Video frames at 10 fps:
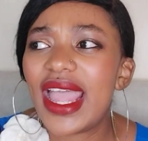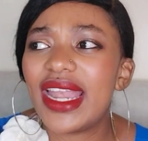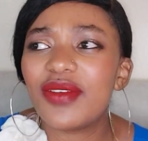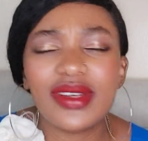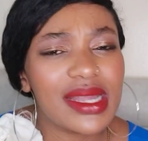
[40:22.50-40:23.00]

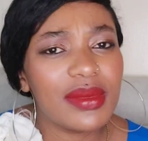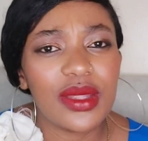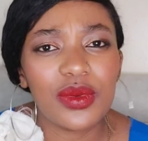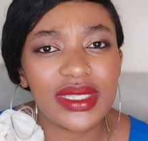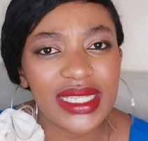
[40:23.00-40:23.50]
And every time
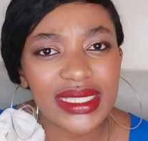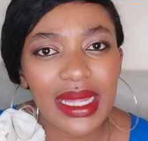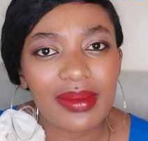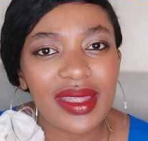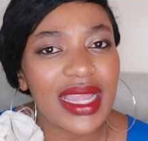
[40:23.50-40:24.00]
they would say
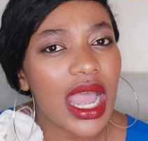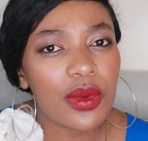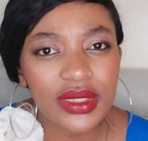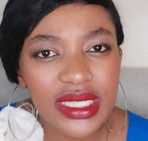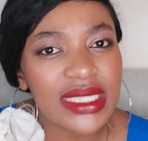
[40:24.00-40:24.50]
something, I
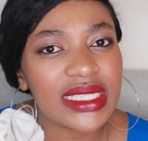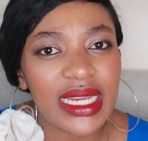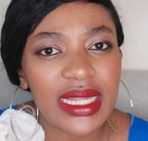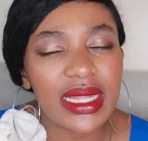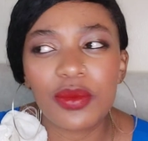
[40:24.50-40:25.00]
would just
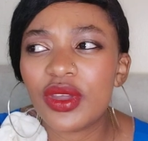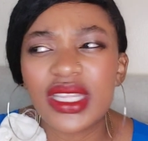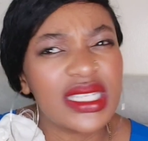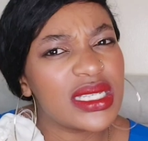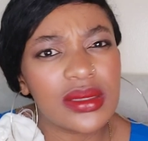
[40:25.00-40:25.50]
hit them
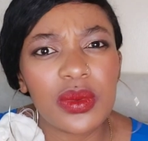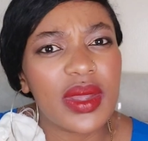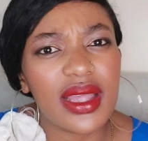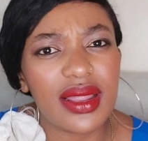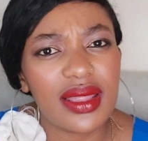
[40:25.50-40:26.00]
with it is
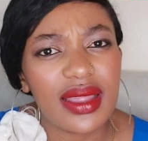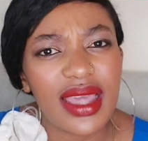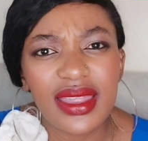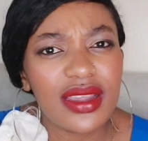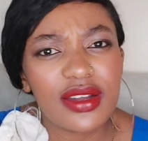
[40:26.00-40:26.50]
well.
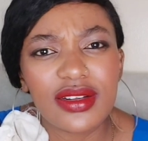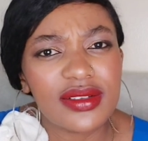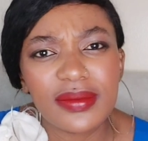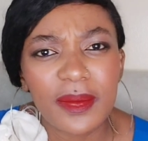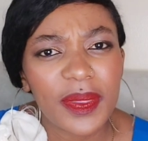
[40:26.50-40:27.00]
I think
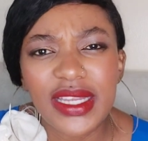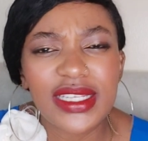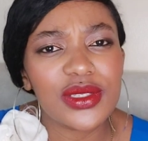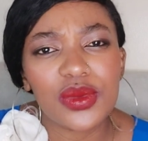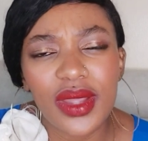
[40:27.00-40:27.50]

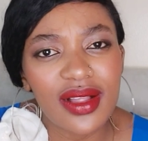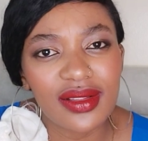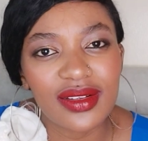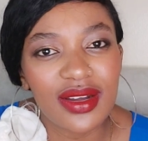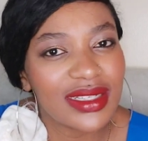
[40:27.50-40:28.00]
it is
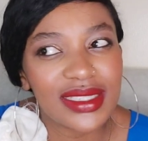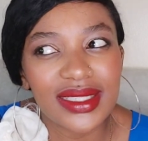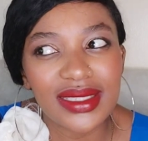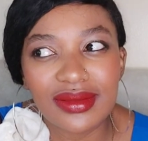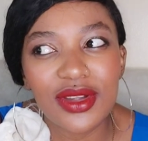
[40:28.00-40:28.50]
well. God
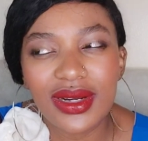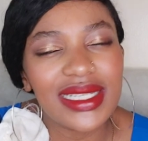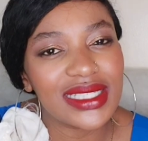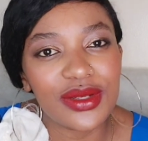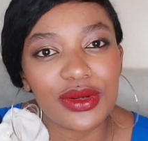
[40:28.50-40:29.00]
is God
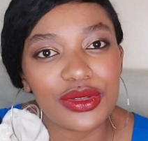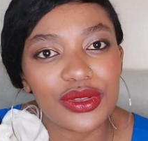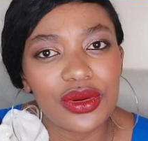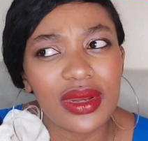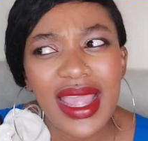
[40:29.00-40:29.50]
is in
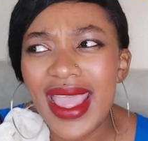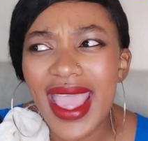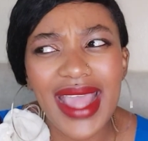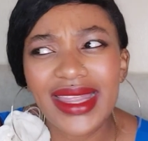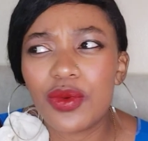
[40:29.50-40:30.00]
control.
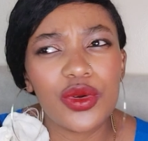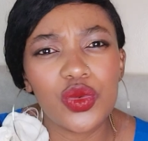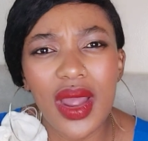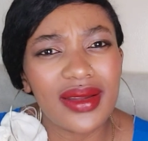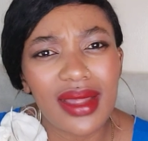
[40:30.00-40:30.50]
And they would
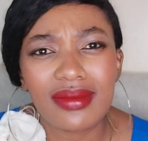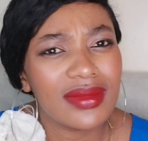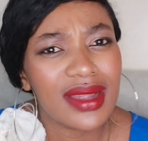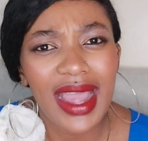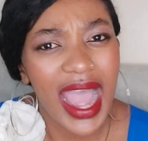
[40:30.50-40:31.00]
wonder,
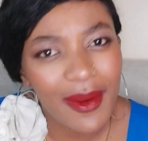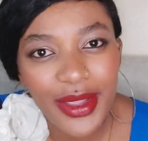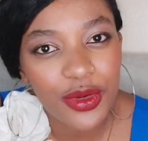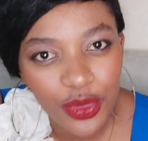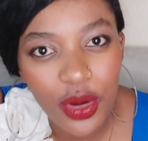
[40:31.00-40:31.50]
how are
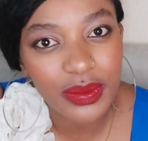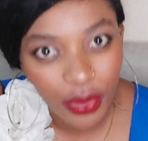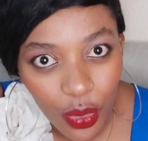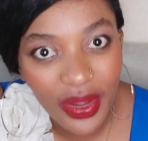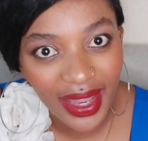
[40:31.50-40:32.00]
you not
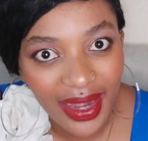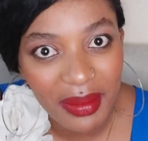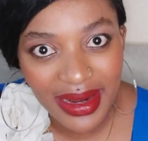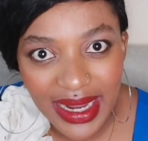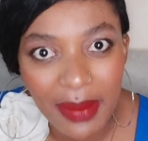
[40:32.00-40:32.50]
broken,
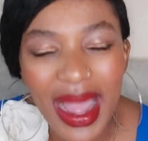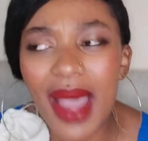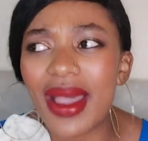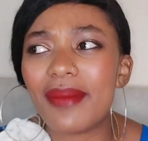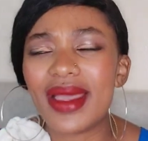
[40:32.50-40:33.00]
madam?
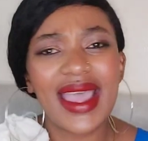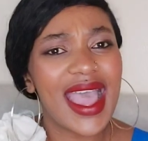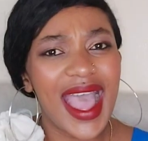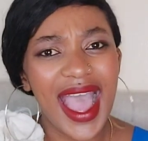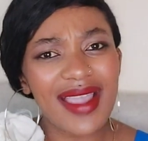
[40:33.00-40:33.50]
How are,
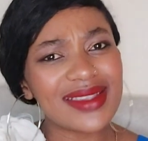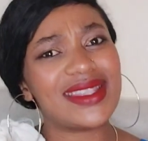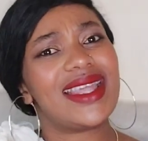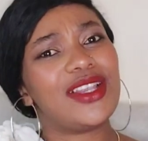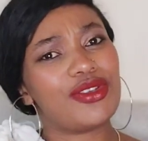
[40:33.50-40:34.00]
how is
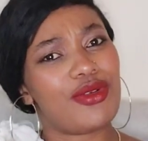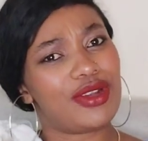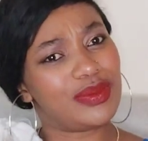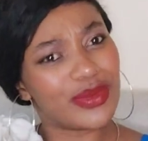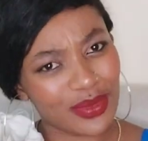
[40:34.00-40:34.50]
it that you're
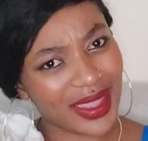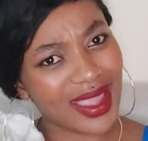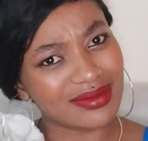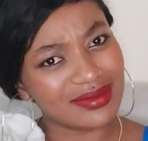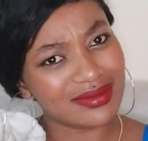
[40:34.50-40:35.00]
not
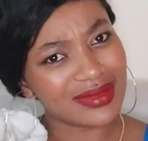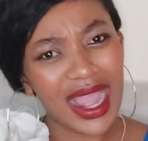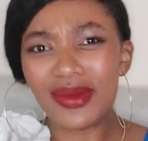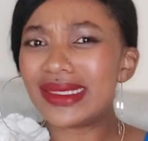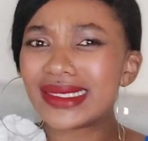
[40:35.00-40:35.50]
broken?
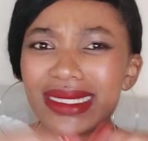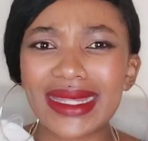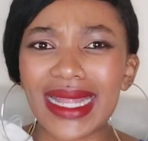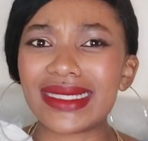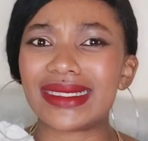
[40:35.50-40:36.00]
How is
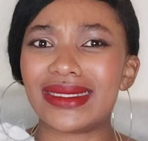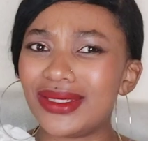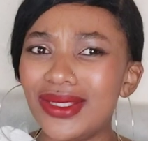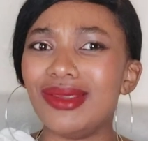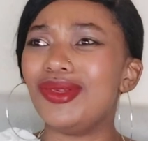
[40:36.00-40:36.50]
it that
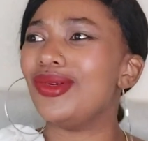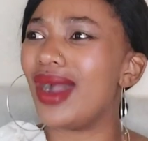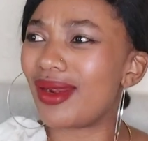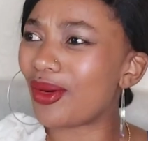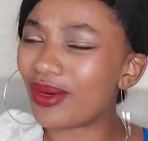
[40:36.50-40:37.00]
you
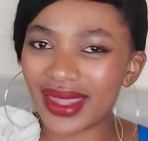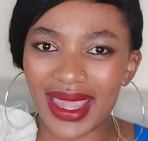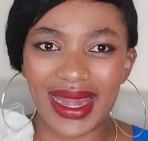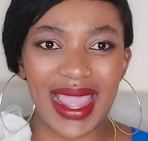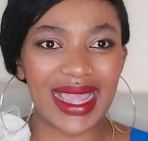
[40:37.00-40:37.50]
are
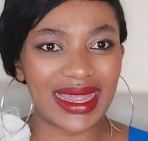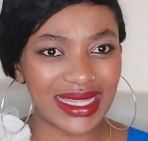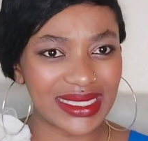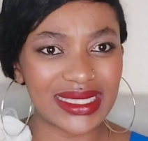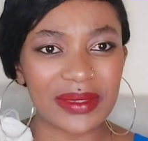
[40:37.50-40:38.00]
okay like
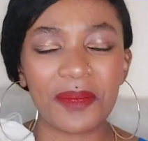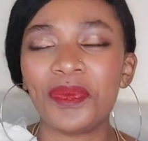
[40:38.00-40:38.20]
this?